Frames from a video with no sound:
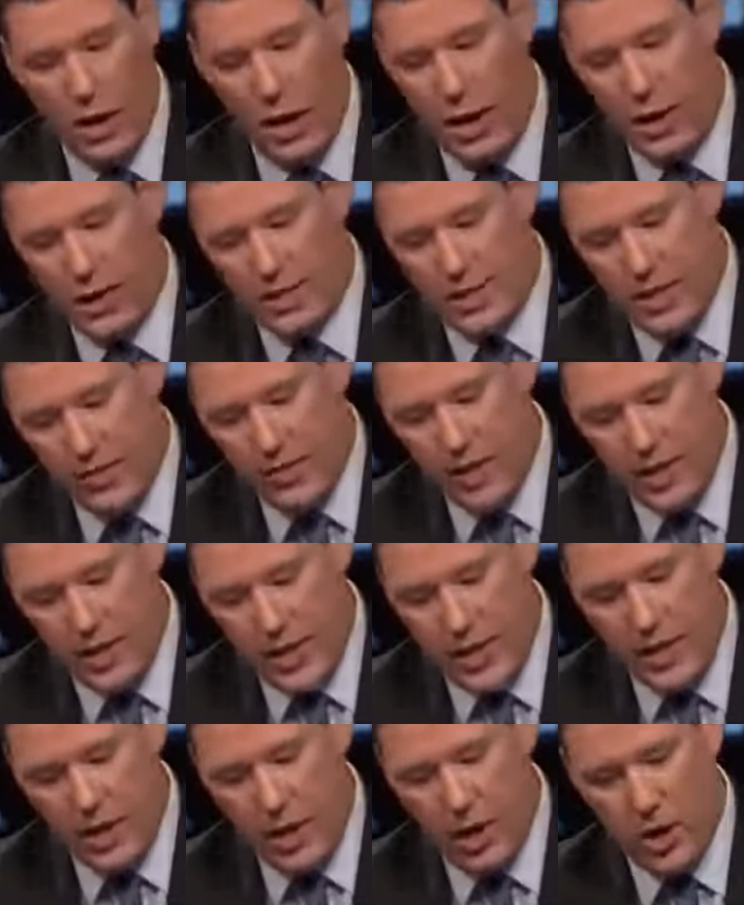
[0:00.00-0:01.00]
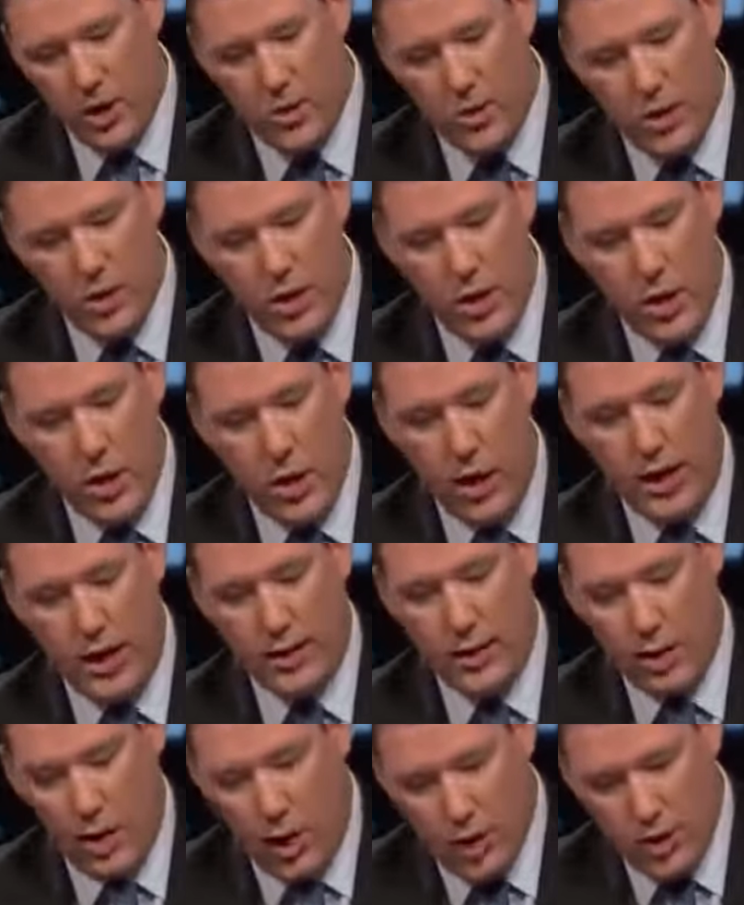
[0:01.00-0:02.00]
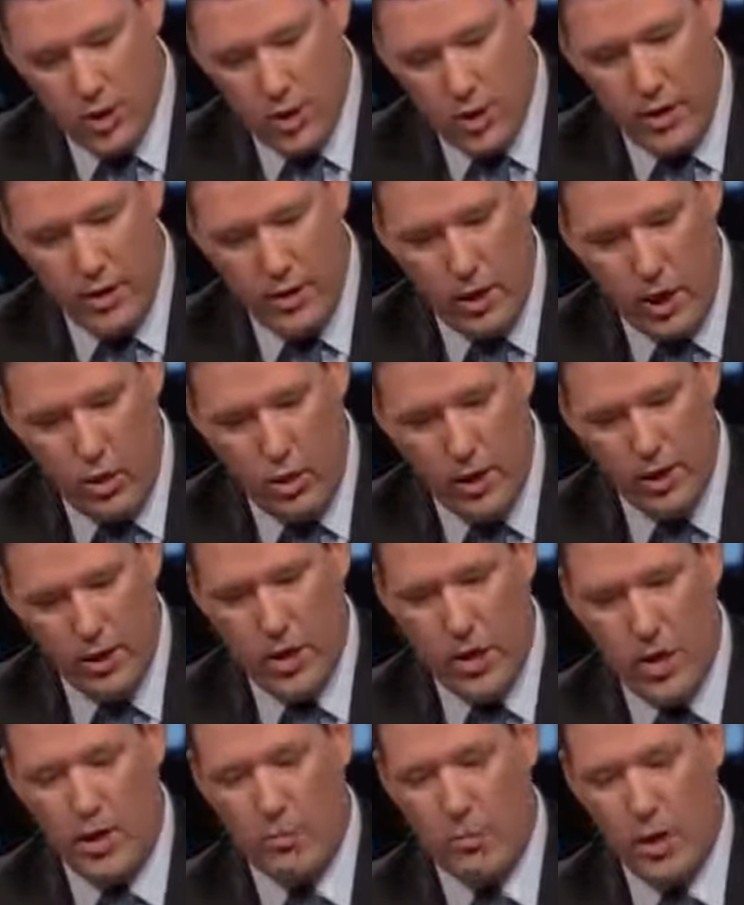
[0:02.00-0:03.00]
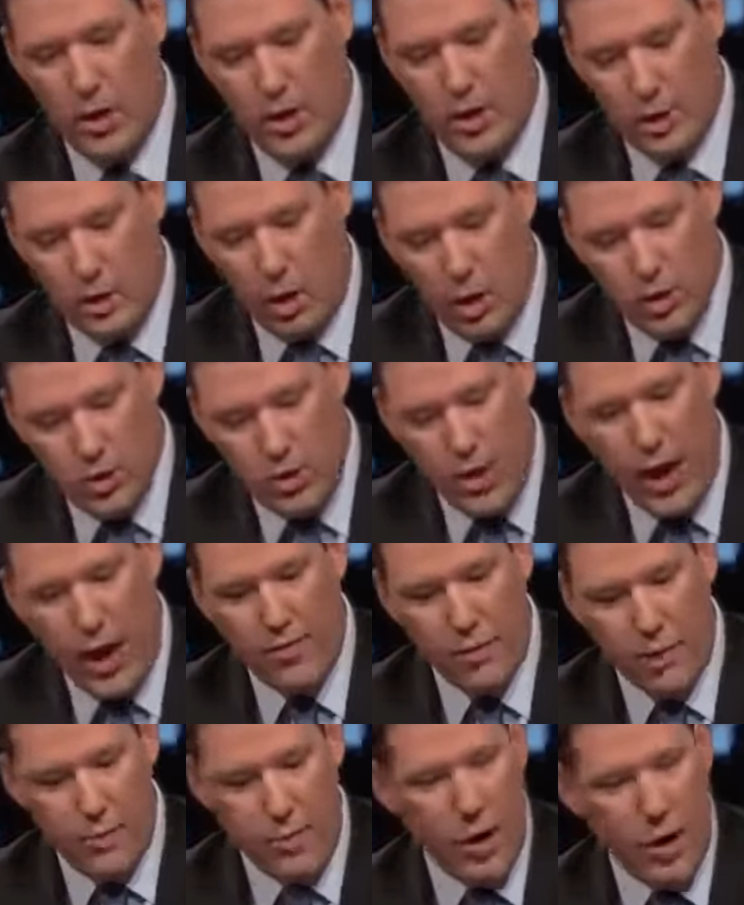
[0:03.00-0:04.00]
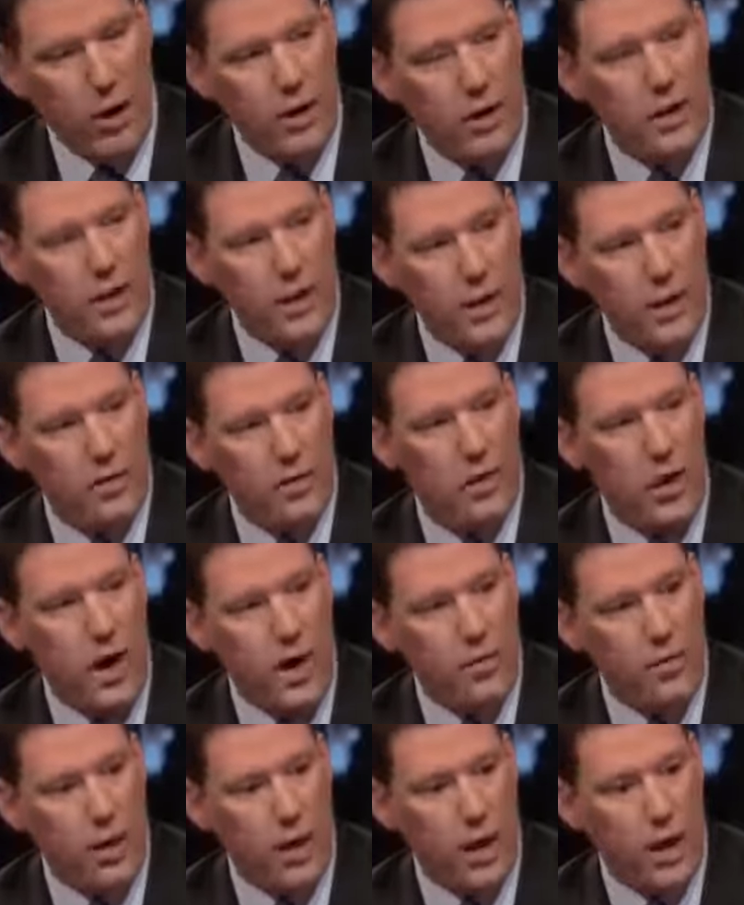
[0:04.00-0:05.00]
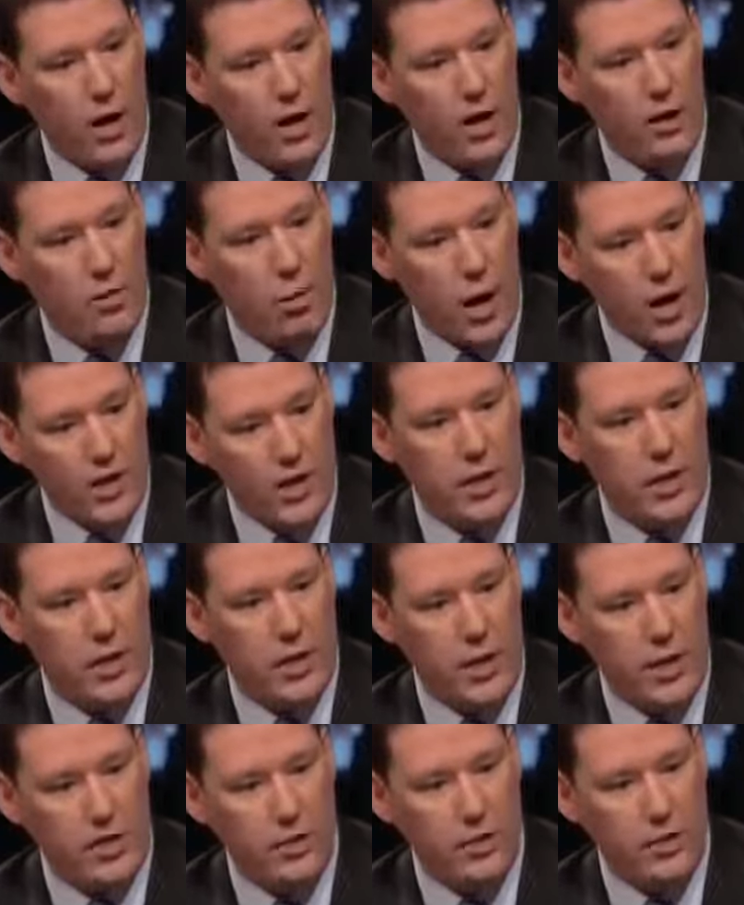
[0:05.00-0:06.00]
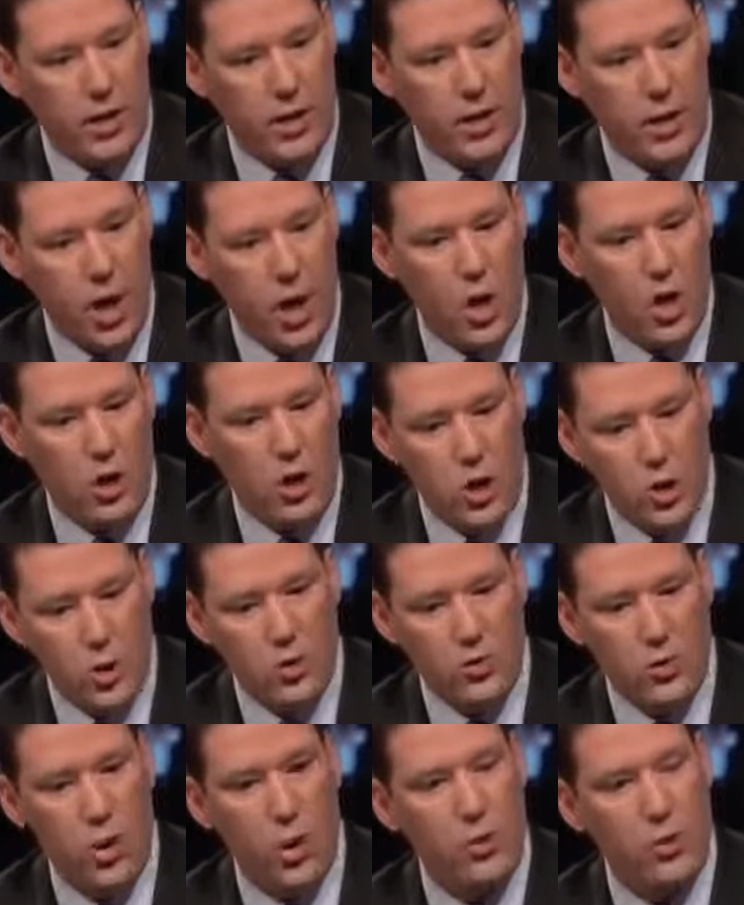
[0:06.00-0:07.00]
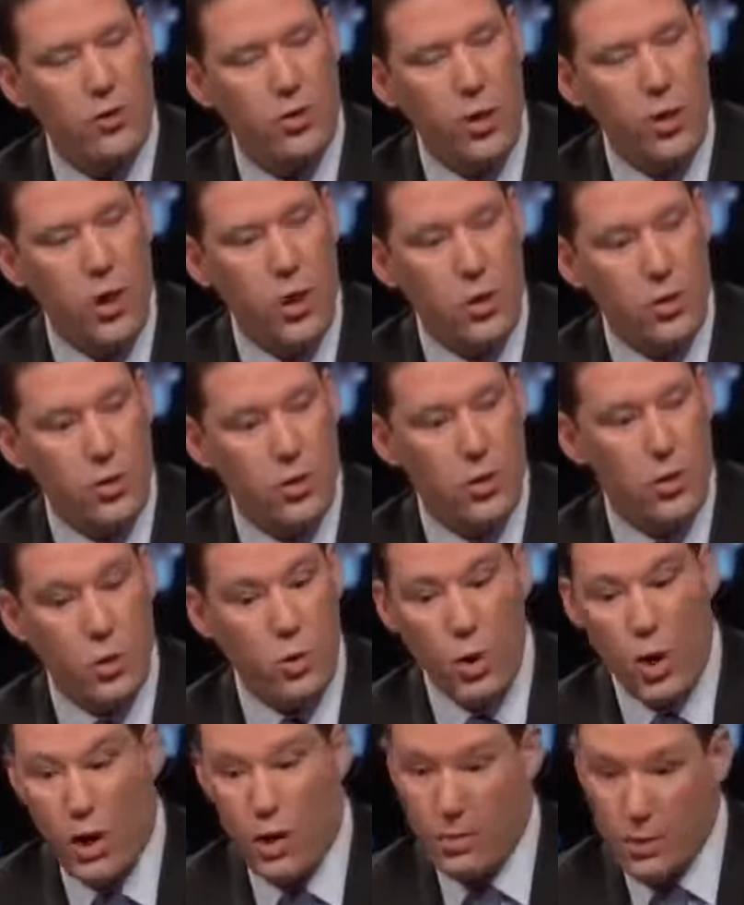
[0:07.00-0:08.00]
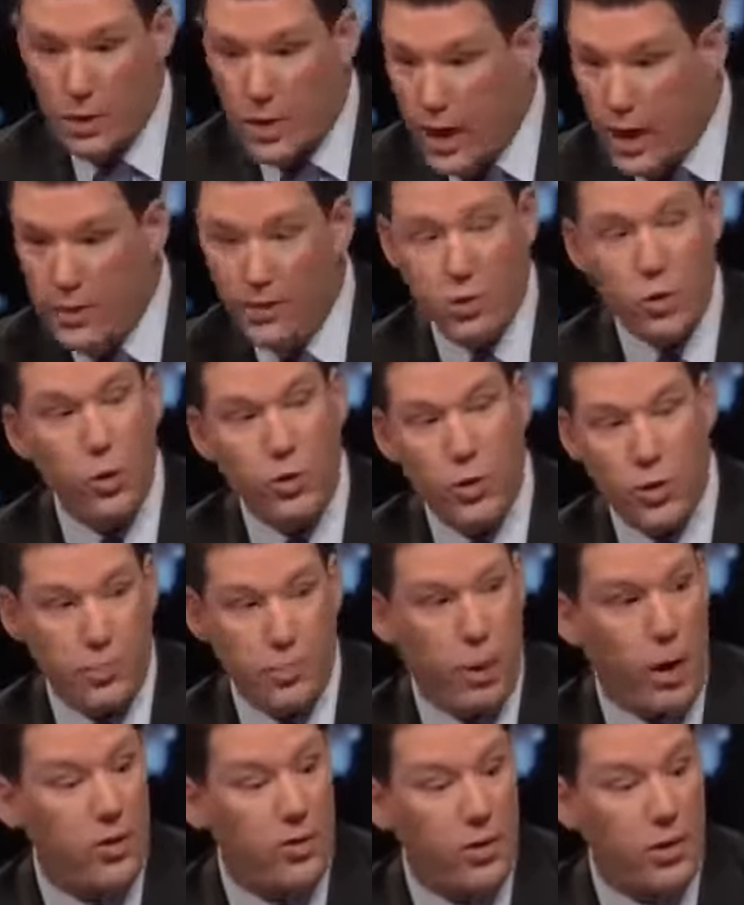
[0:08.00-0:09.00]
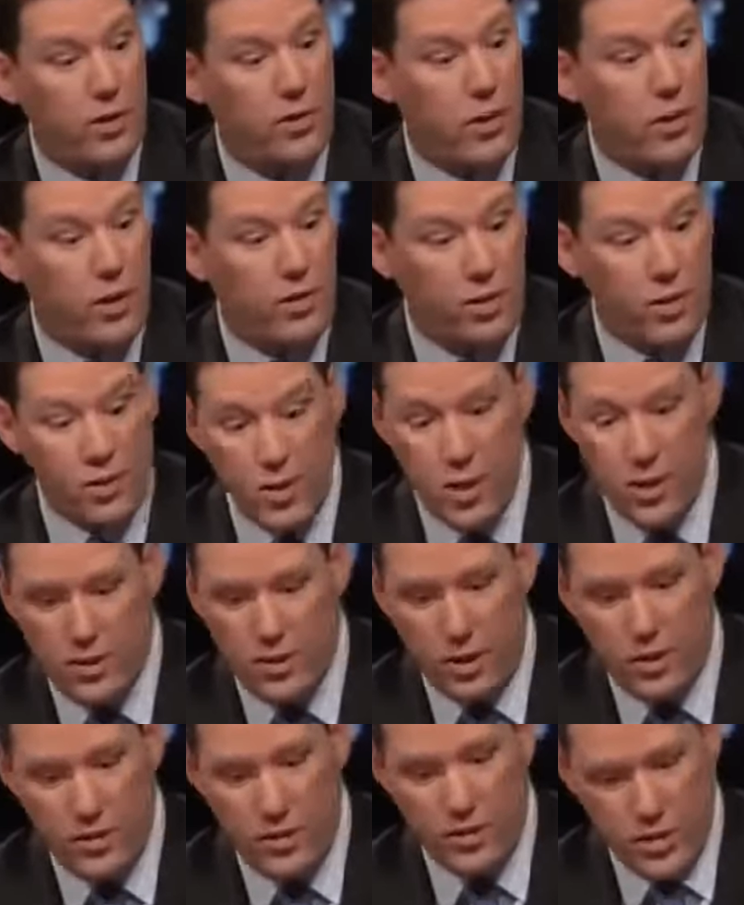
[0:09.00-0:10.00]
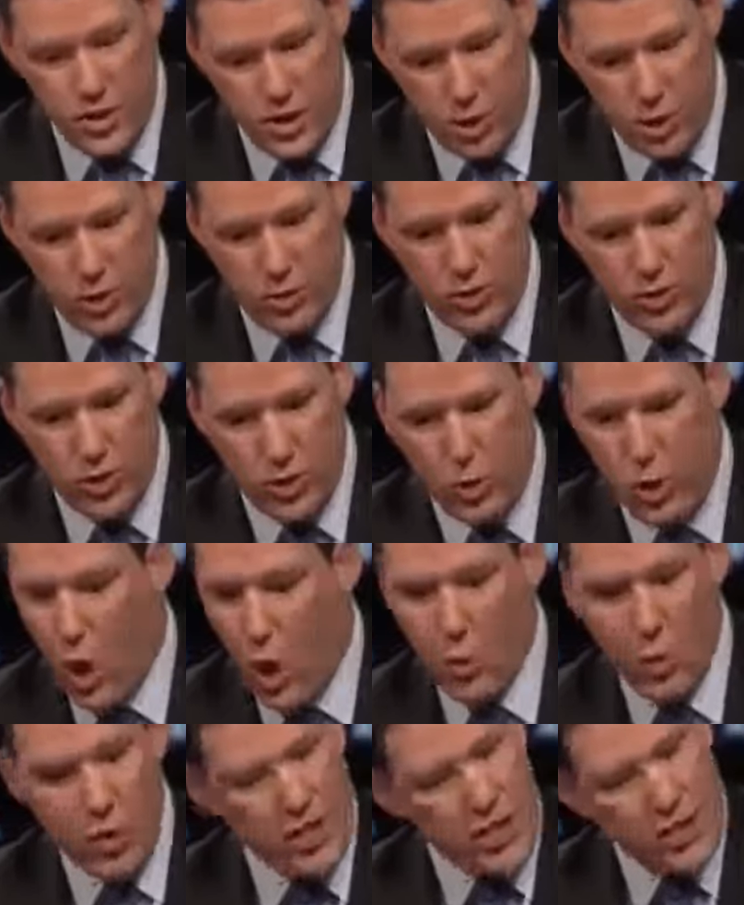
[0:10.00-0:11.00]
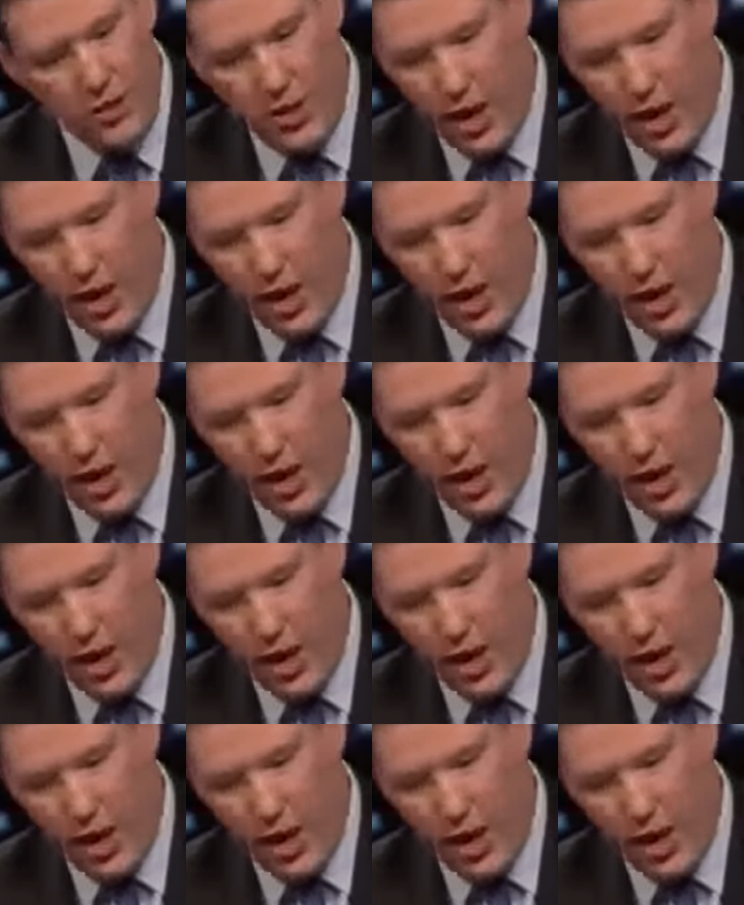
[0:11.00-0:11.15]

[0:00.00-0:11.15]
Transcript: 1,700 largely low-income, largely African-American kids in Washington, D.C. use those to go to the kind of school that the president sends his children to, which he